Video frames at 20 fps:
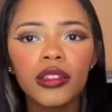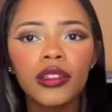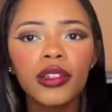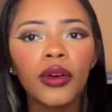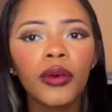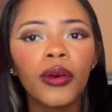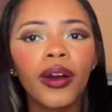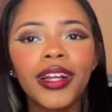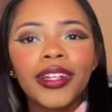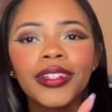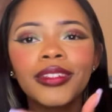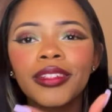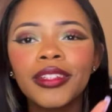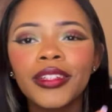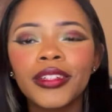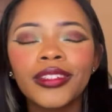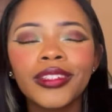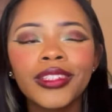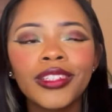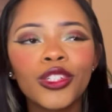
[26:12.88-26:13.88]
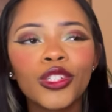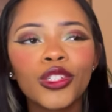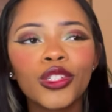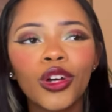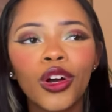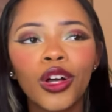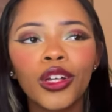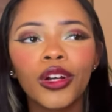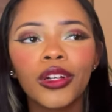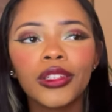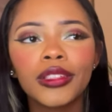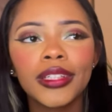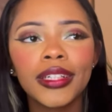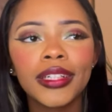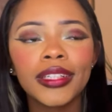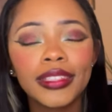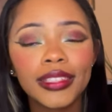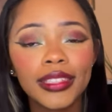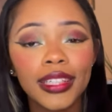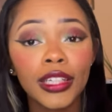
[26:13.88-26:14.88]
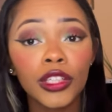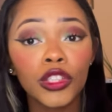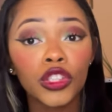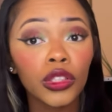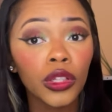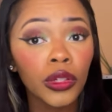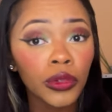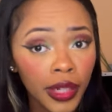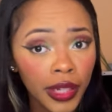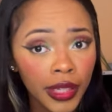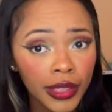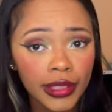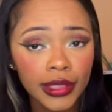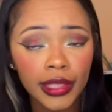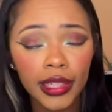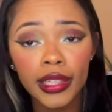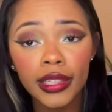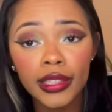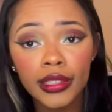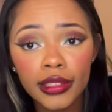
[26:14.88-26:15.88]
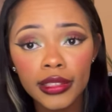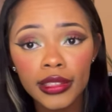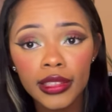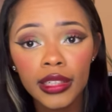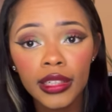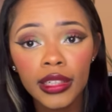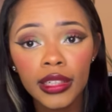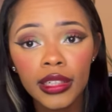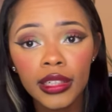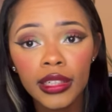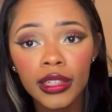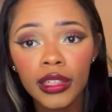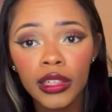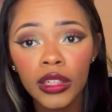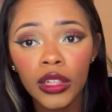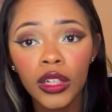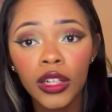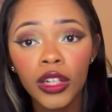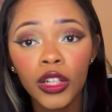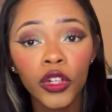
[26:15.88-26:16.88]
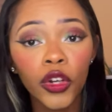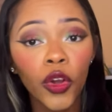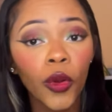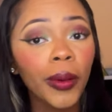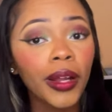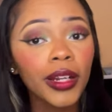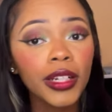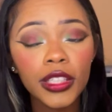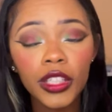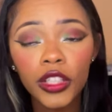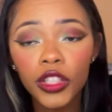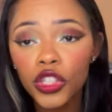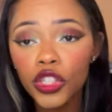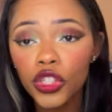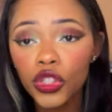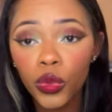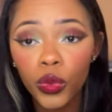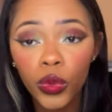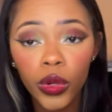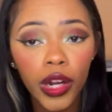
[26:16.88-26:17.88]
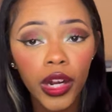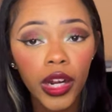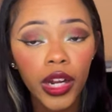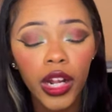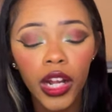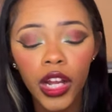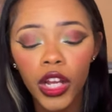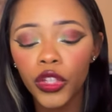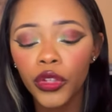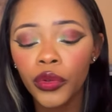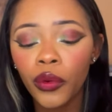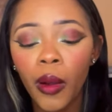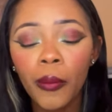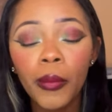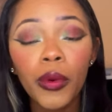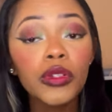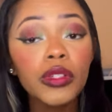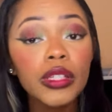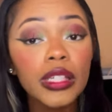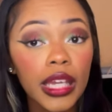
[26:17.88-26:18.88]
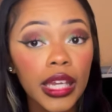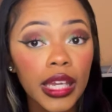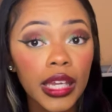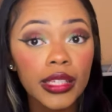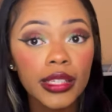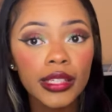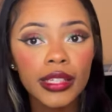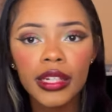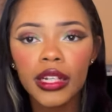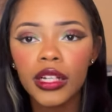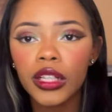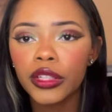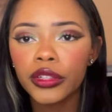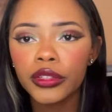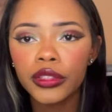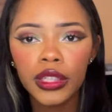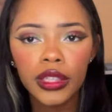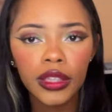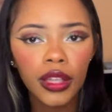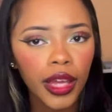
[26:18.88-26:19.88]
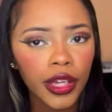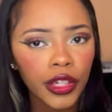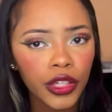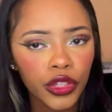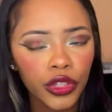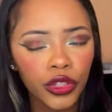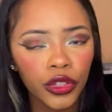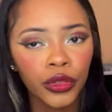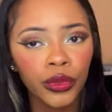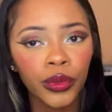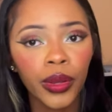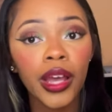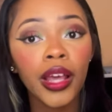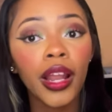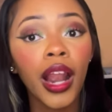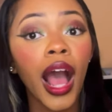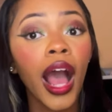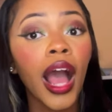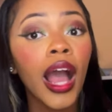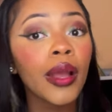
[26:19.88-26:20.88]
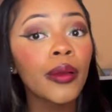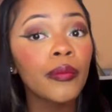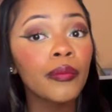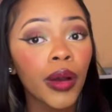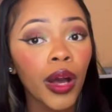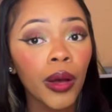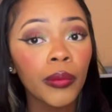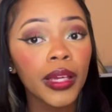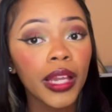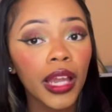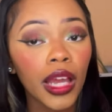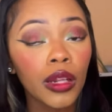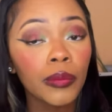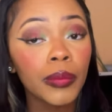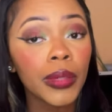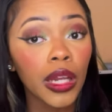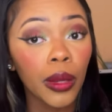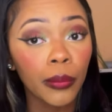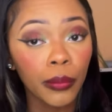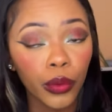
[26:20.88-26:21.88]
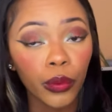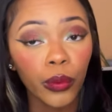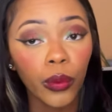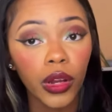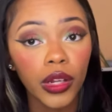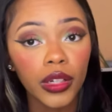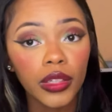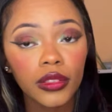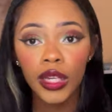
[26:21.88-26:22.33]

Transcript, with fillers: Yo, I literally just saw y'all dancing, slow dancing. Nobody's in the store. You almost kissed. He clearly likes you. And I am public enemy number one.